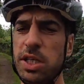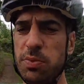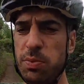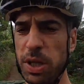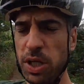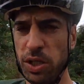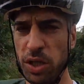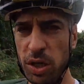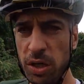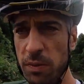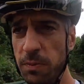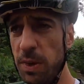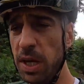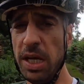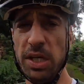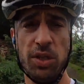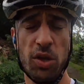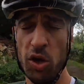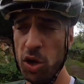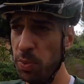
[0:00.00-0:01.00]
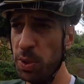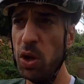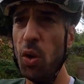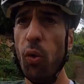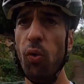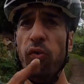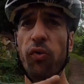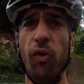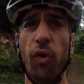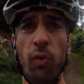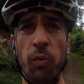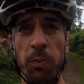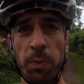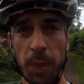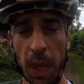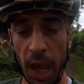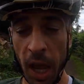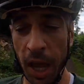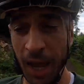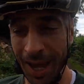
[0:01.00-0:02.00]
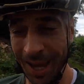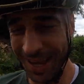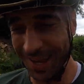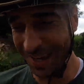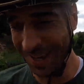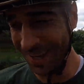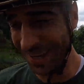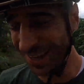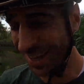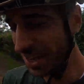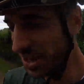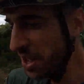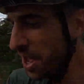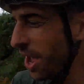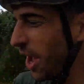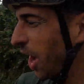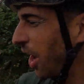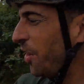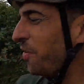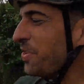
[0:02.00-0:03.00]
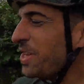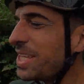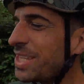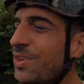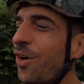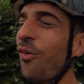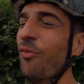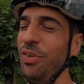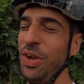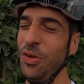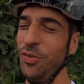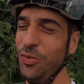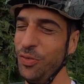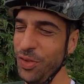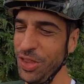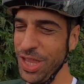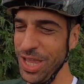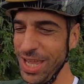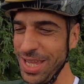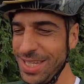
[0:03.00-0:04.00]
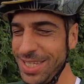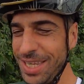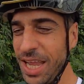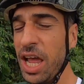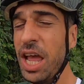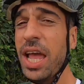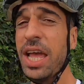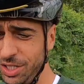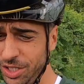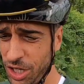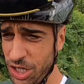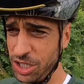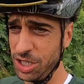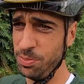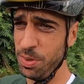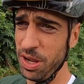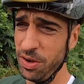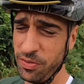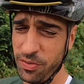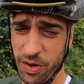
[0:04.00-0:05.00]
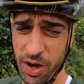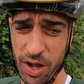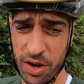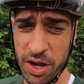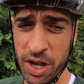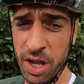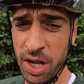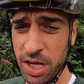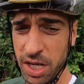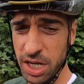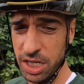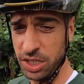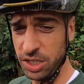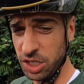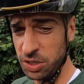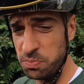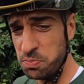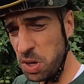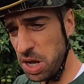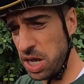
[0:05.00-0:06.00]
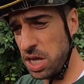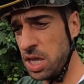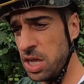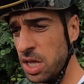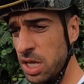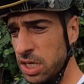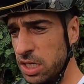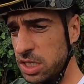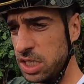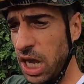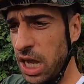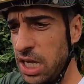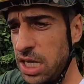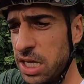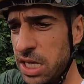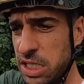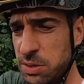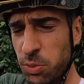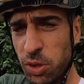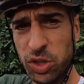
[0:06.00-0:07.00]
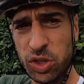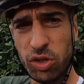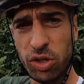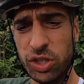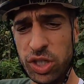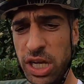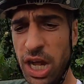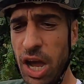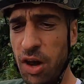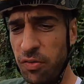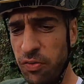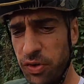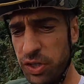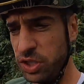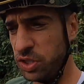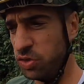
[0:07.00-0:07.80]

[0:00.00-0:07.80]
suspicion it's going to be awful. I mean, it's not built for this. It's just a bit of fun. It's just me taking this monstrosity out for a